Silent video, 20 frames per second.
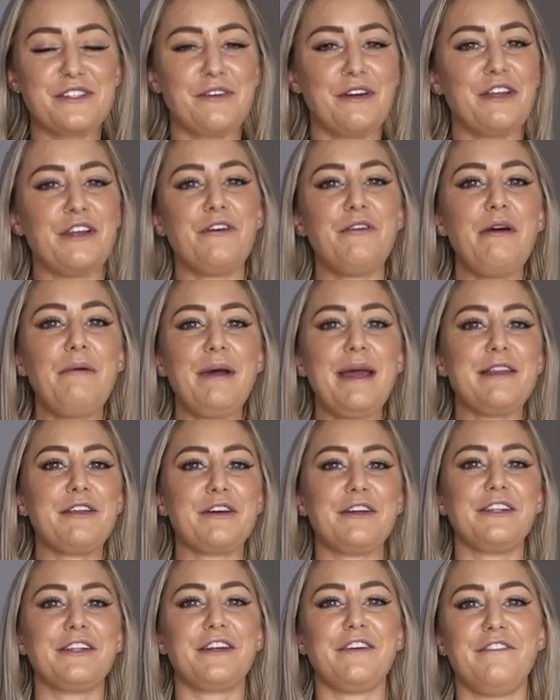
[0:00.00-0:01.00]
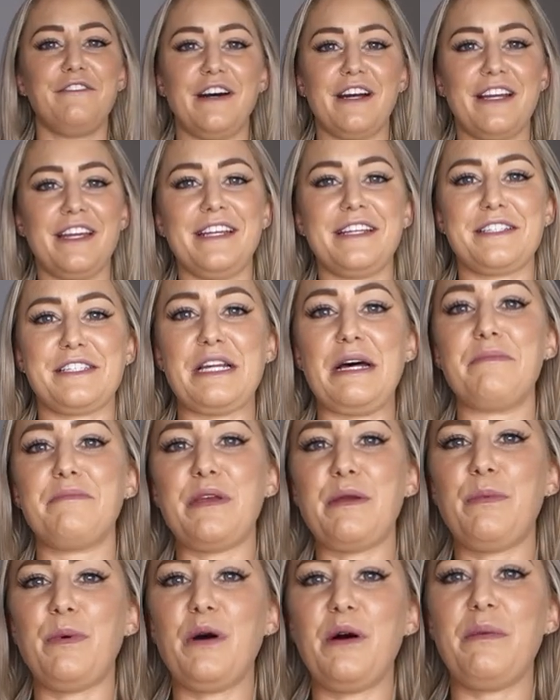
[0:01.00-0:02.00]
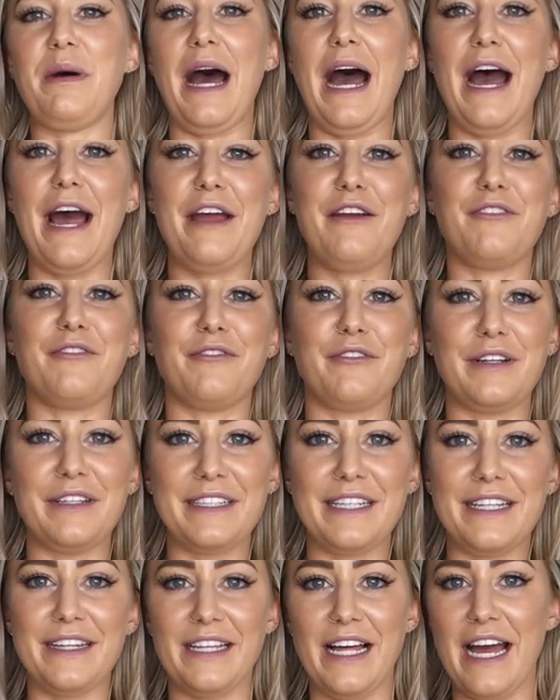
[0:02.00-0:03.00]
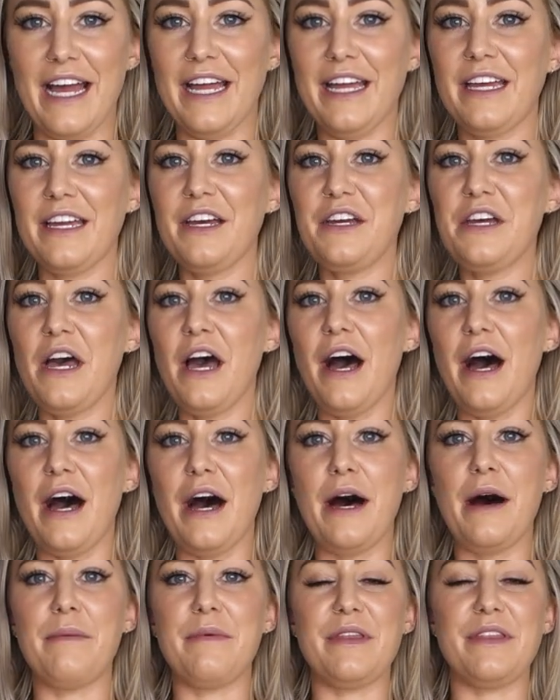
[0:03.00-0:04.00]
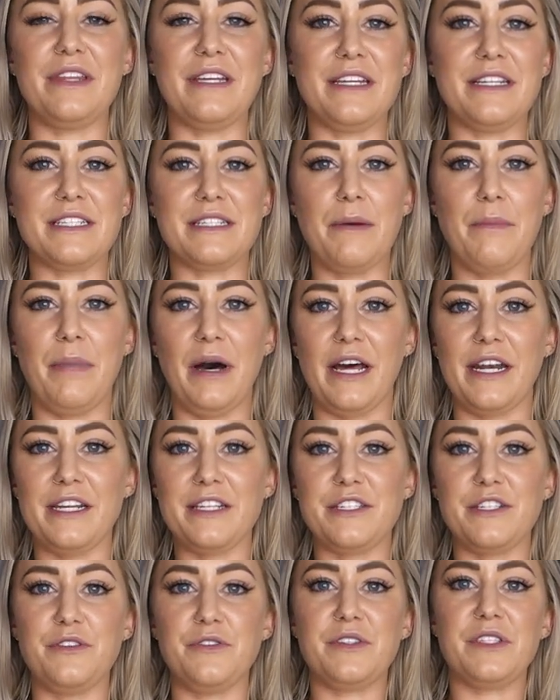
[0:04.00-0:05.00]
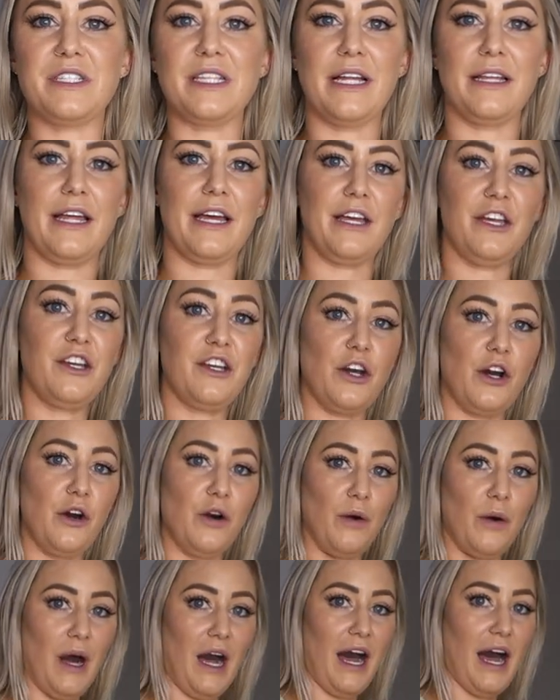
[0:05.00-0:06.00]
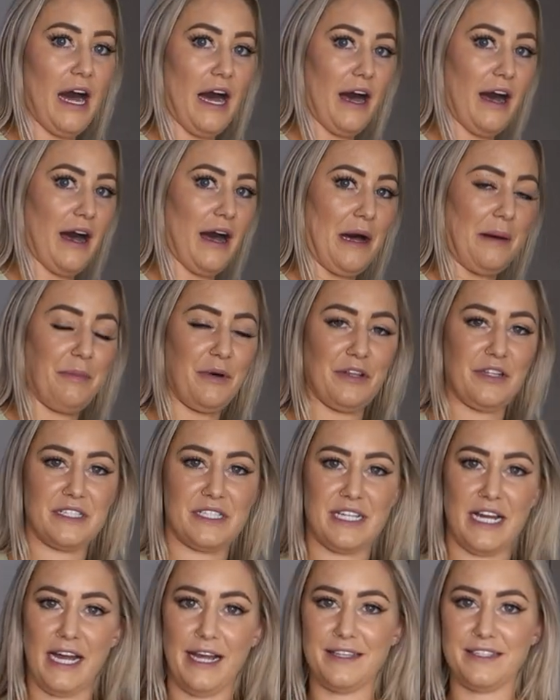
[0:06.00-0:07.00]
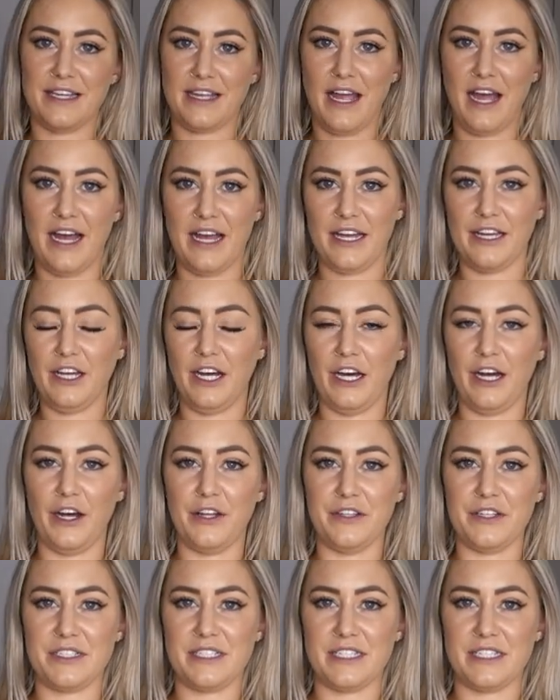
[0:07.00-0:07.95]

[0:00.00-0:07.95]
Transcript: So I know it might look a little funky to some people, but I really like um, these bodysuits that like go up on the sides, like high cut on the